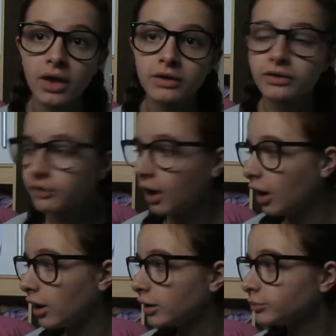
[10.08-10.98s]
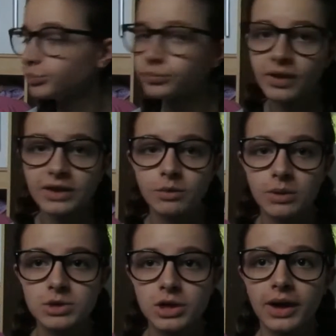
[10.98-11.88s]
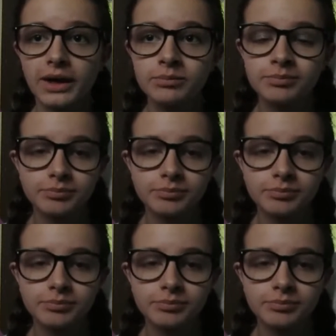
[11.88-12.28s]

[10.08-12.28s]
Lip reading: So that's what I'm doing.